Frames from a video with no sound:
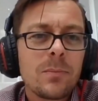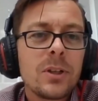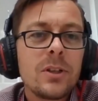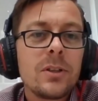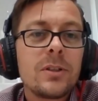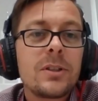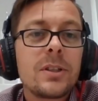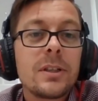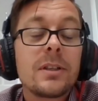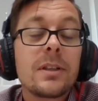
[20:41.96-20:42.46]
but
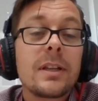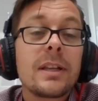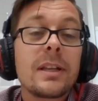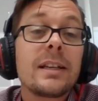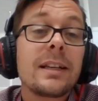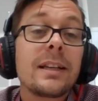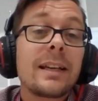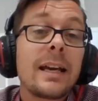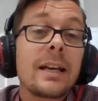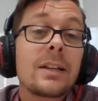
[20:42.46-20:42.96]
they
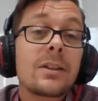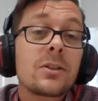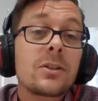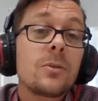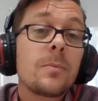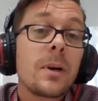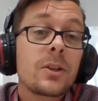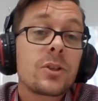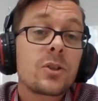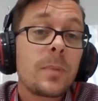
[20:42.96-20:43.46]
didn't care
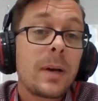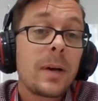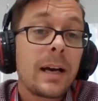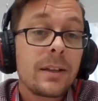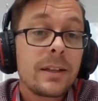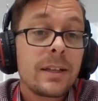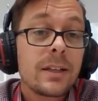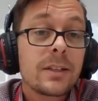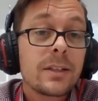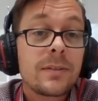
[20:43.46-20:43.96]
too much
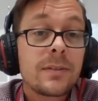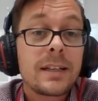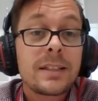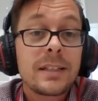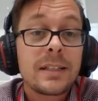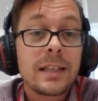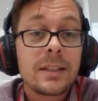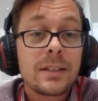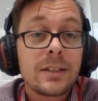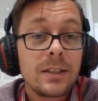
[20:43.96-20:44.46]
about the
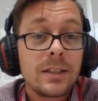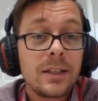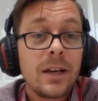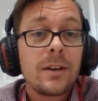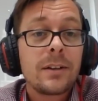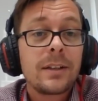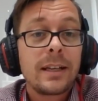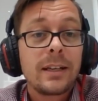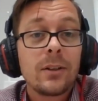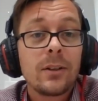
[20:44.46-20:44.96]
aesthetics, you
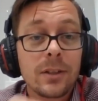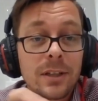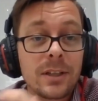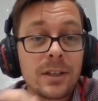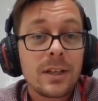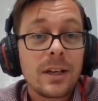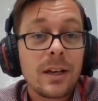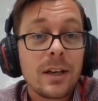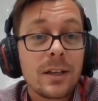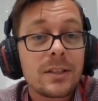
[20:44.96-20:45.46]
know, and they got the
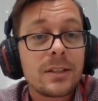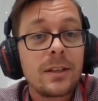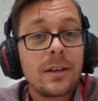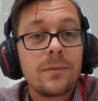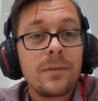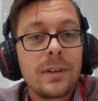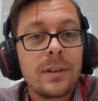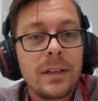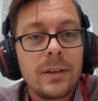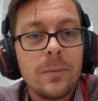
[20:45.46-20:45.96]
task
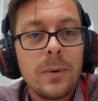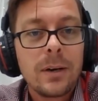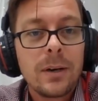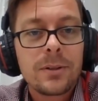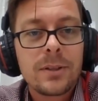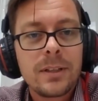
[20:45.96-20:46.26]
done really well.